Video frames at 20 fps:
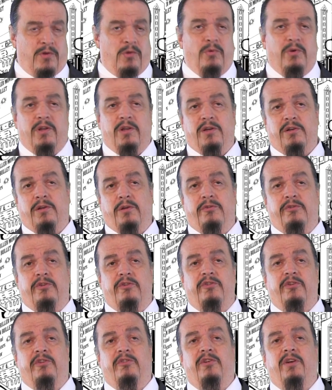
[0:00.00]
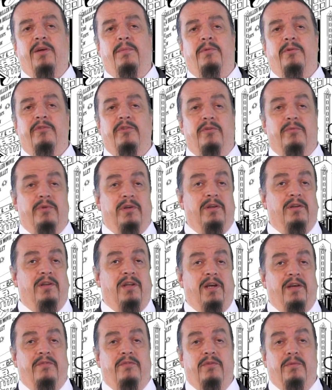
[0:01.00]
One of the closest examples in real
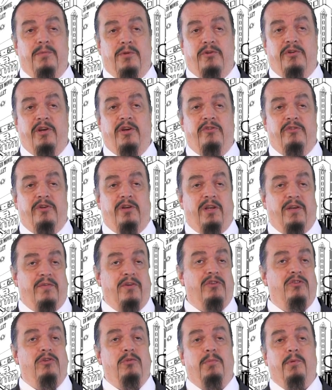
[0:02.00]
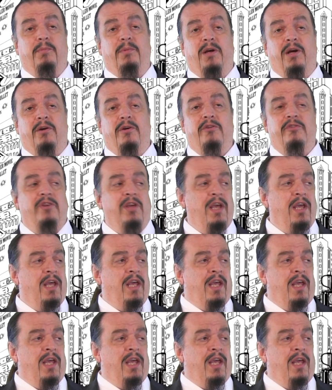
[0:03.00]
life to a mutation giving superpowers